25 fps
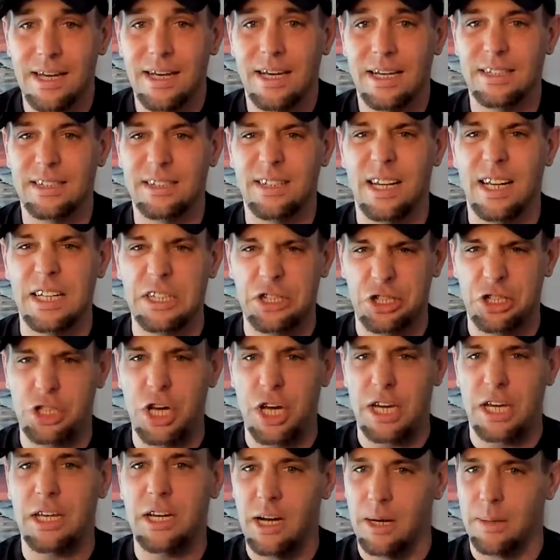It's like
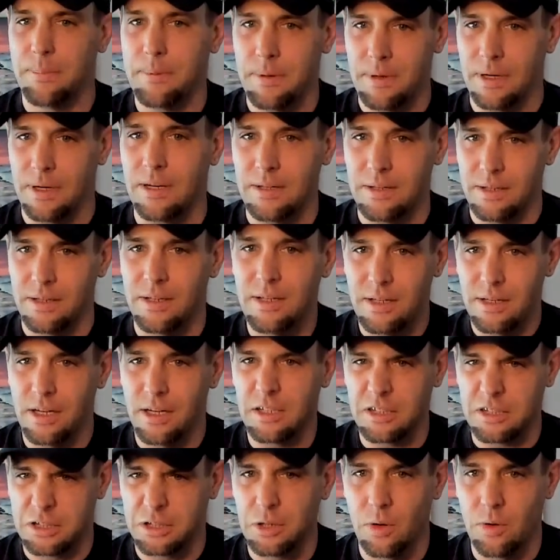shaking up a
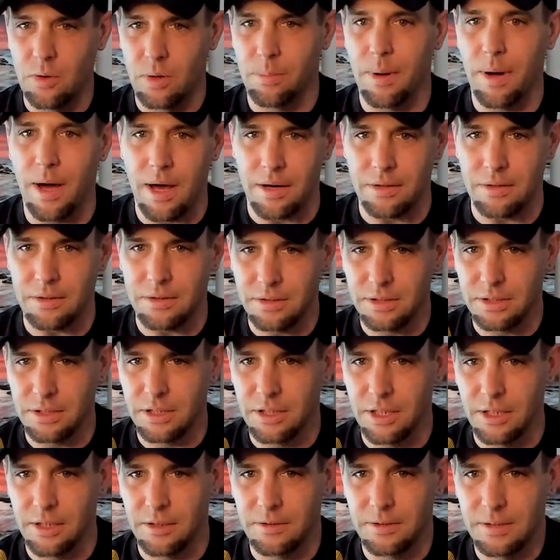soda bottle, you
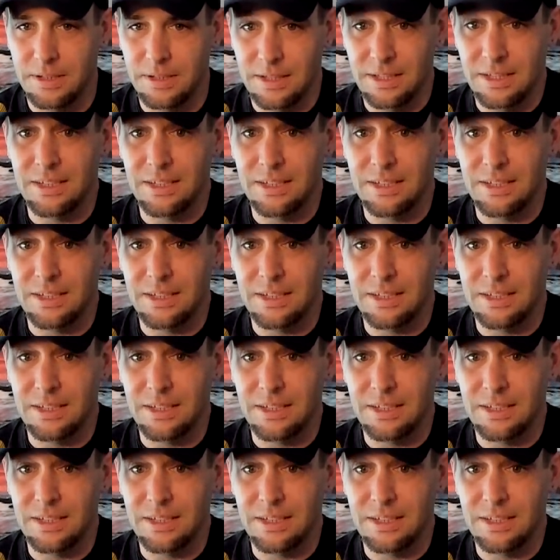know?